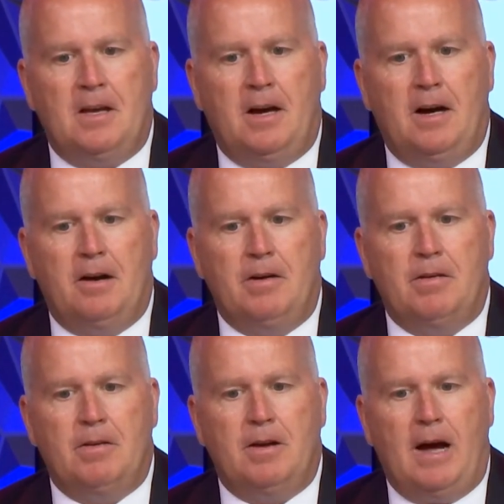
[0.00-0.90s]

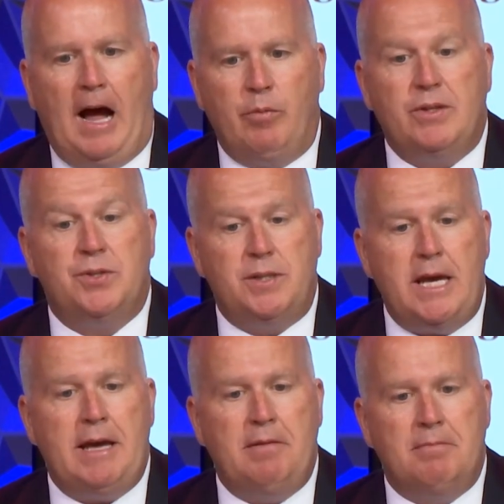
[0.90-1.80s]
I would
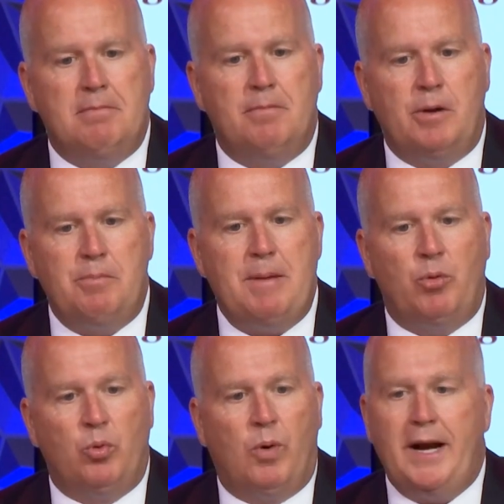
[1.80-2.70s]
see when
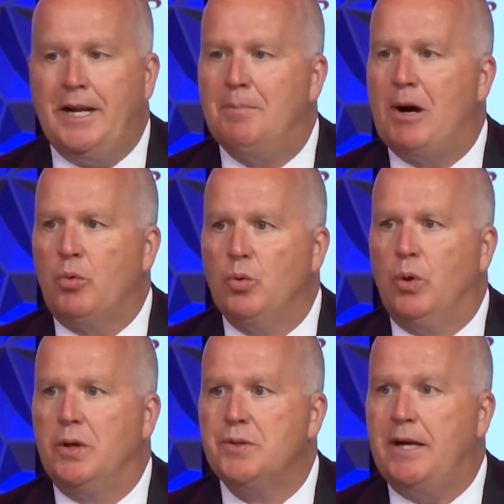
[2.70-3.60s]
people would write in about
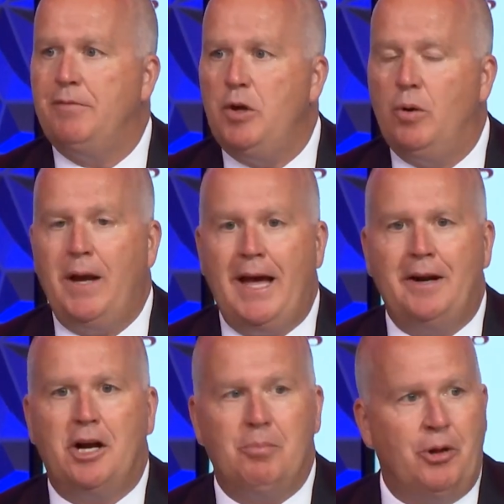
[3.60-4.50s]
rules, and if you
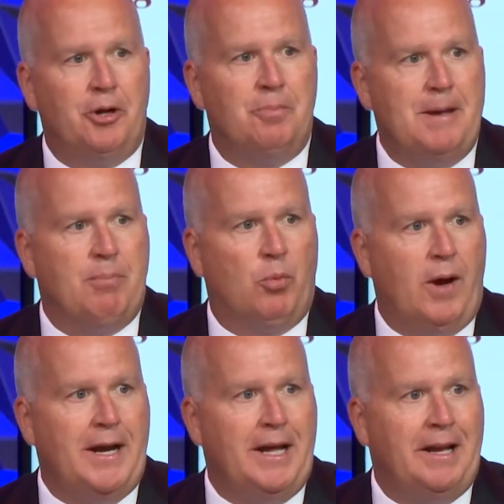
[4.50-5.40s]
had a couple hundred people
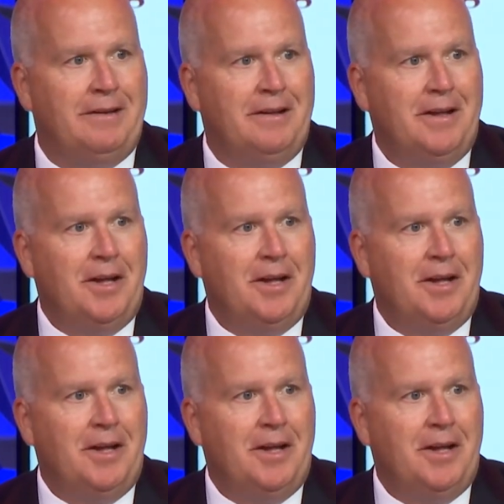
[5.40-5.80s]
write in